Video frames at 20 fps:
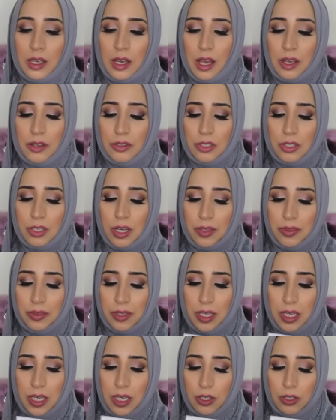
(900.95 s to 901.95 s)
I also got
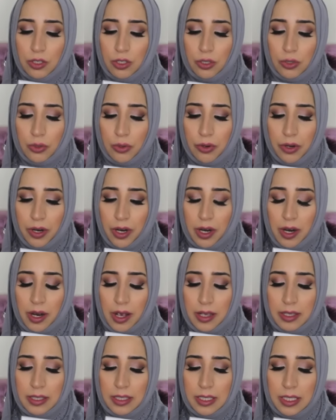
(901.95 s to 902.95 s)
the Dior
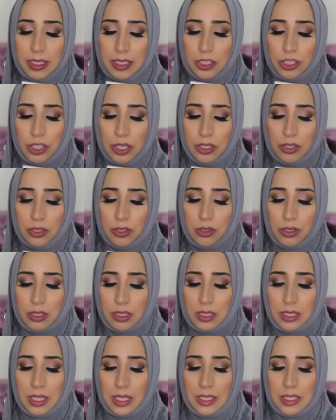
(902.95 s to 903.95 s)
Instant Gentle
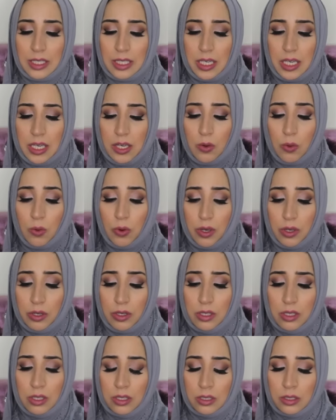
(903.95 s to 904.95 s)
Cleansing
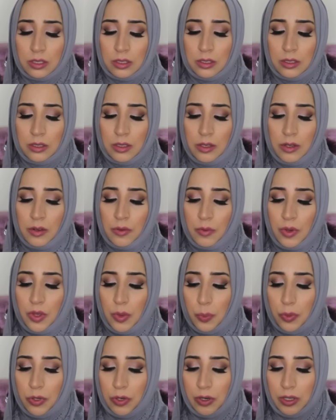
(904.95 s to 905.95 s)
Oil
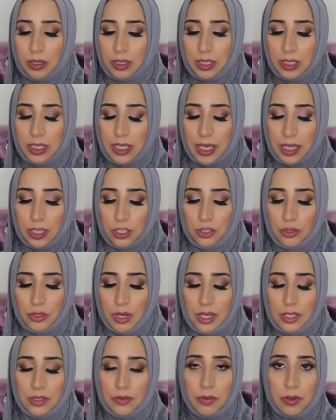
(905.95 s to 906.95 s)
with pure lily
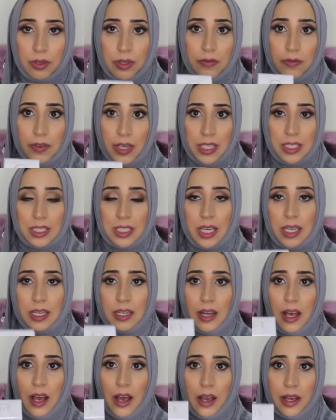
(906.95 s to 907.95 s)
extract for the face
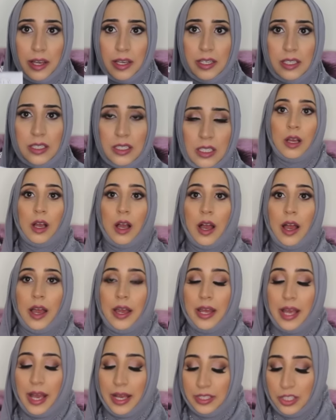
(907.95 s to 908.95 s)
and eyes.
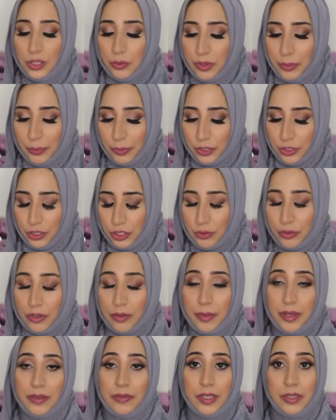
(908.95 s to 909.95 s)
I had to repurchase one
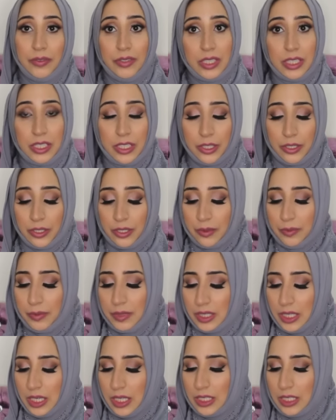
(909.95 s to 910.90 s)
of my favorite serums.